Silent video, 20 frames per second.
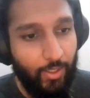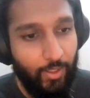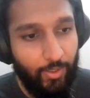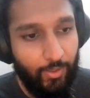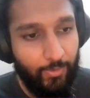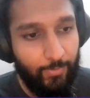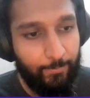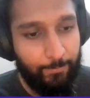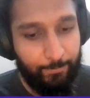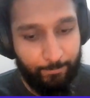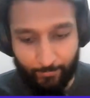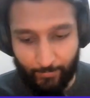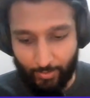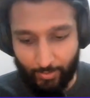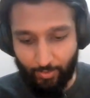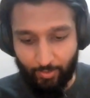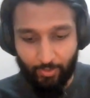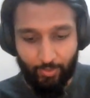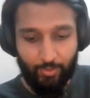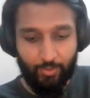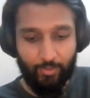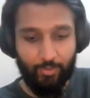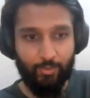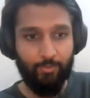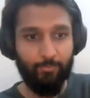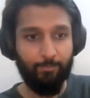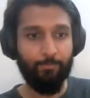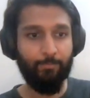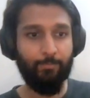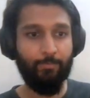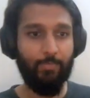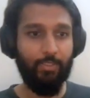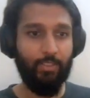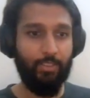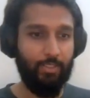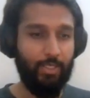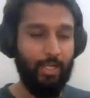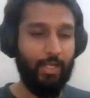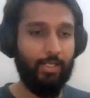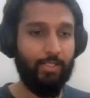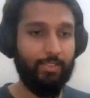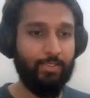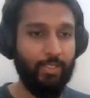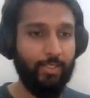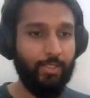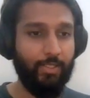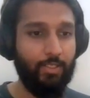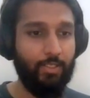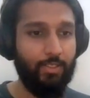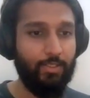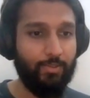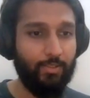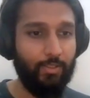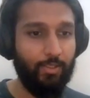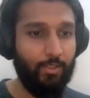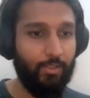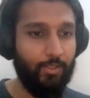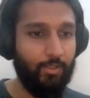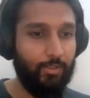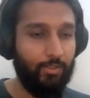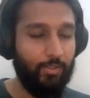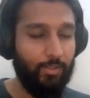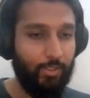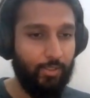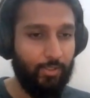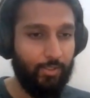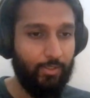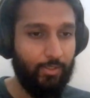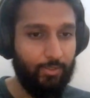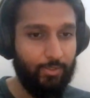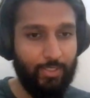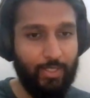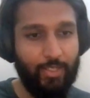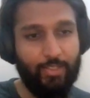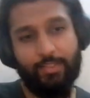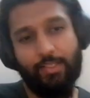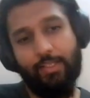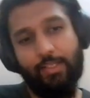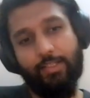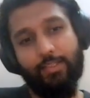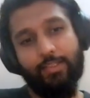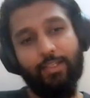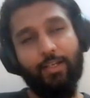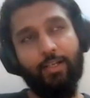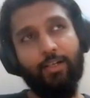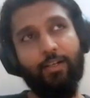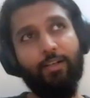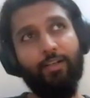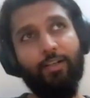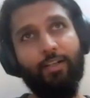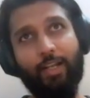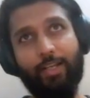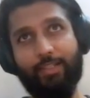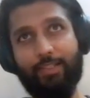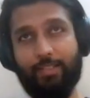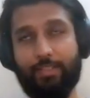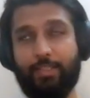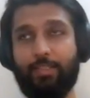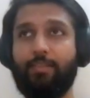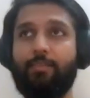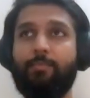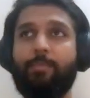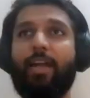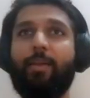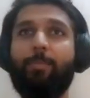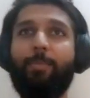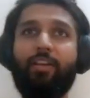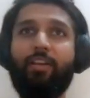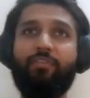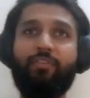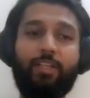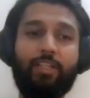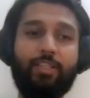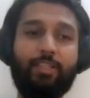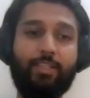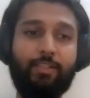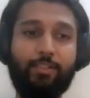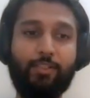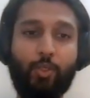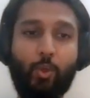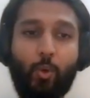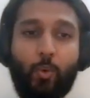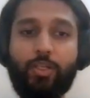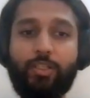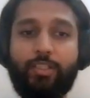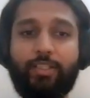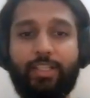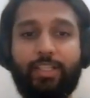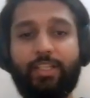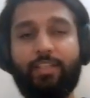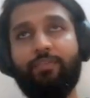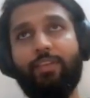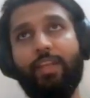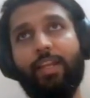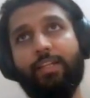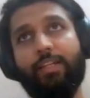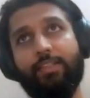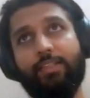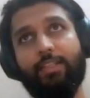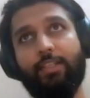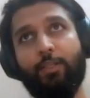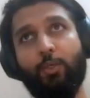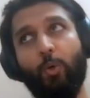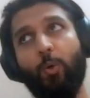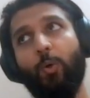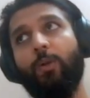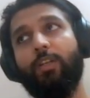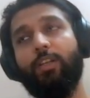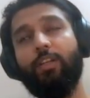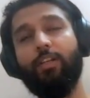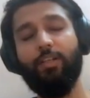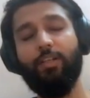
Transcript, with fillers: Um, uh, la- second is uh, uh, the next thing is uh, if this is my preference is don't leave legacy code